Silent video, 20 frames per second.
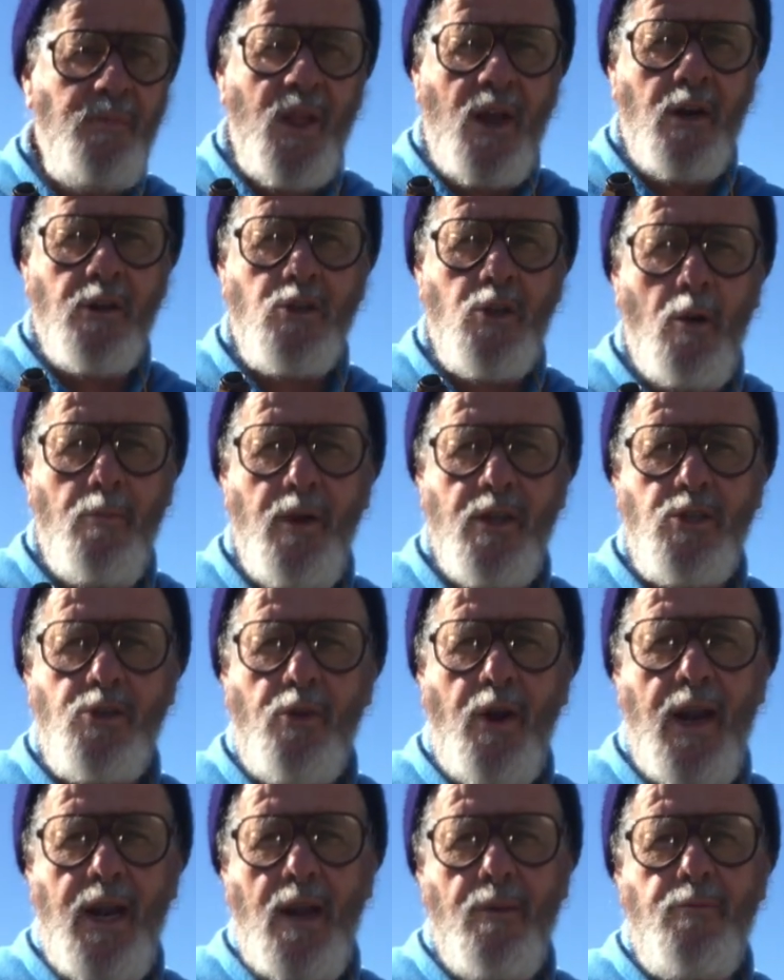there's so much
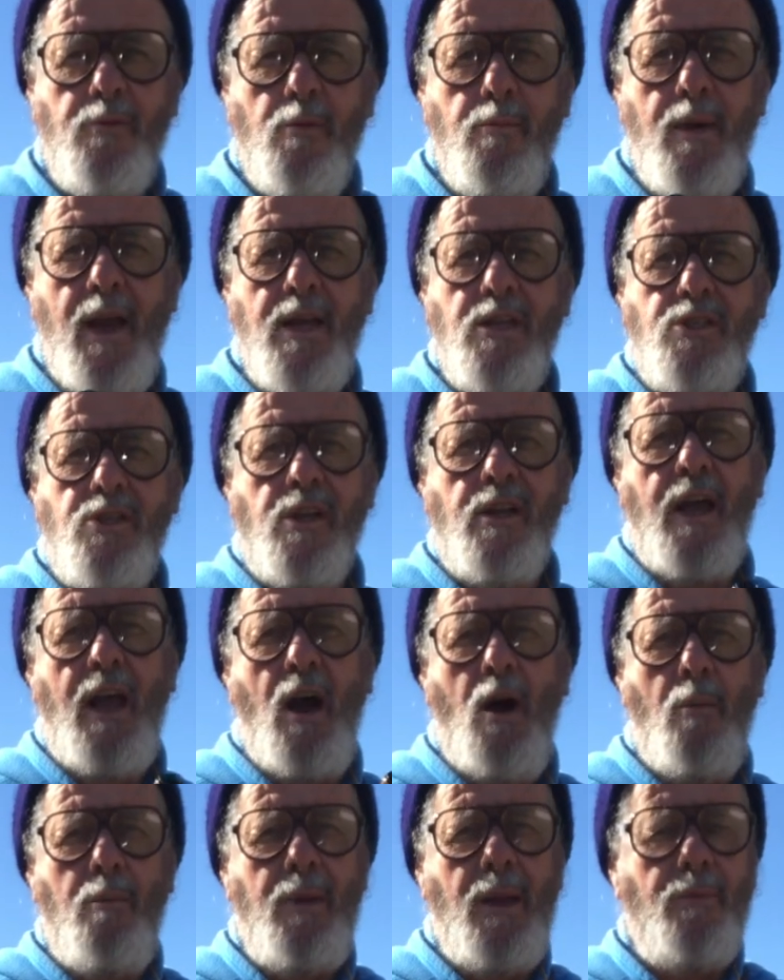great information to
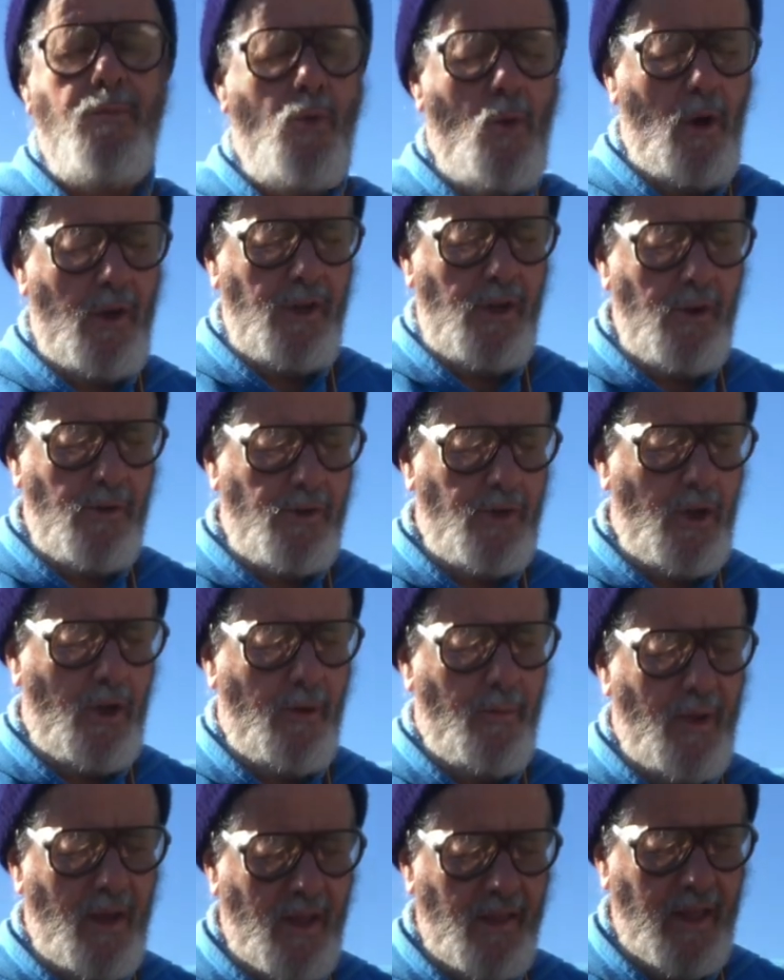help people on
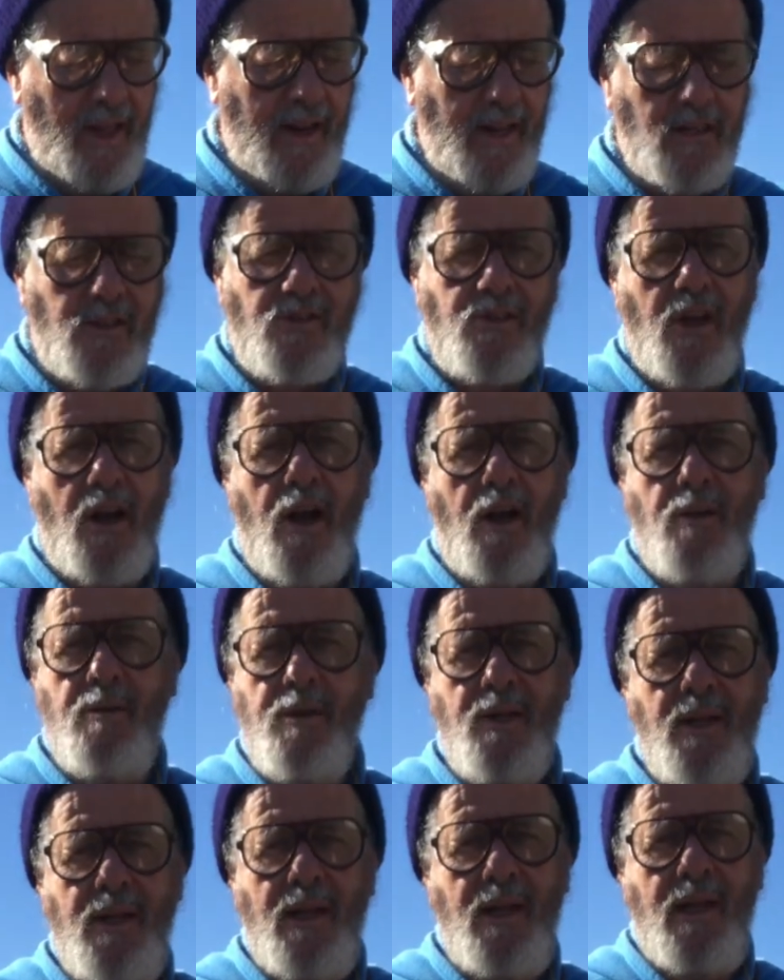YouTube that it's
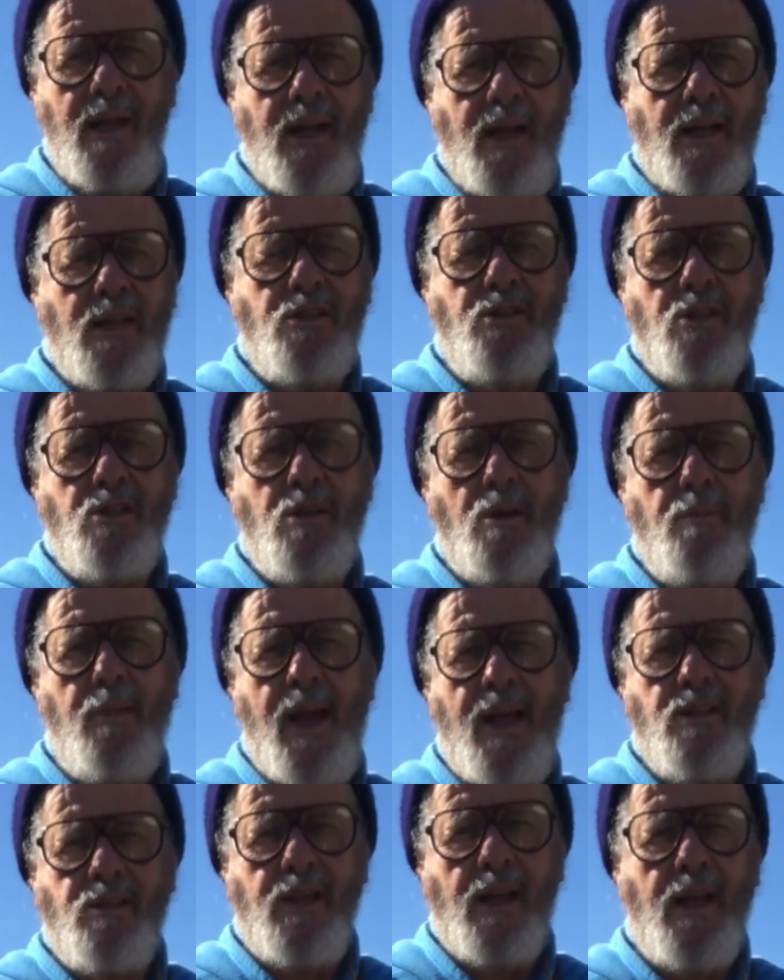just
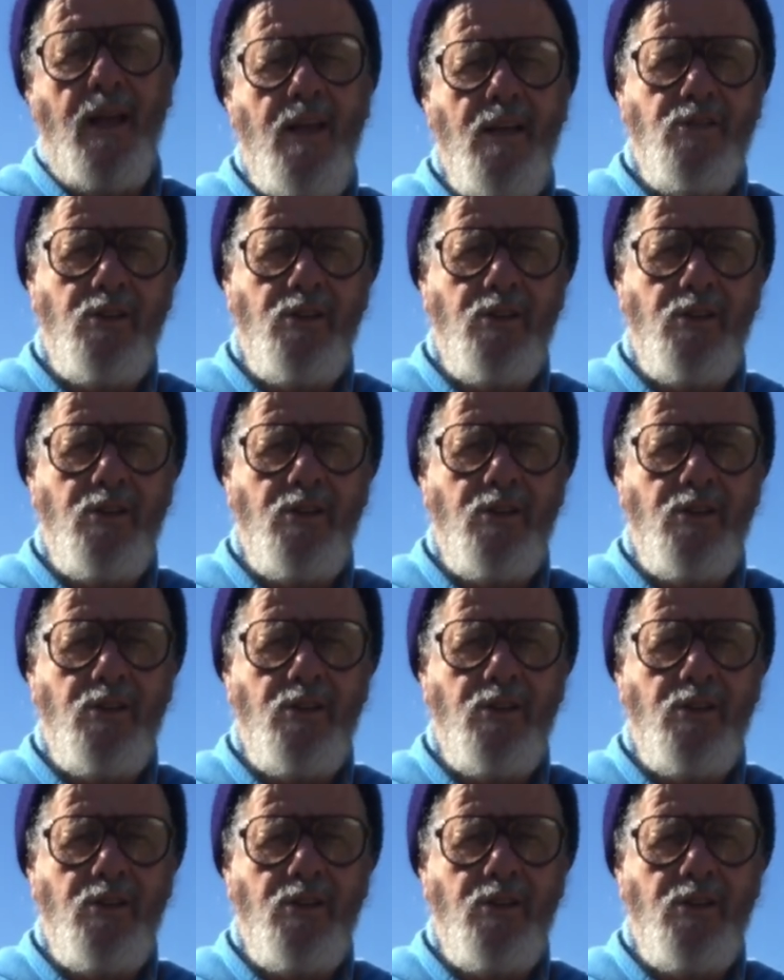amazing.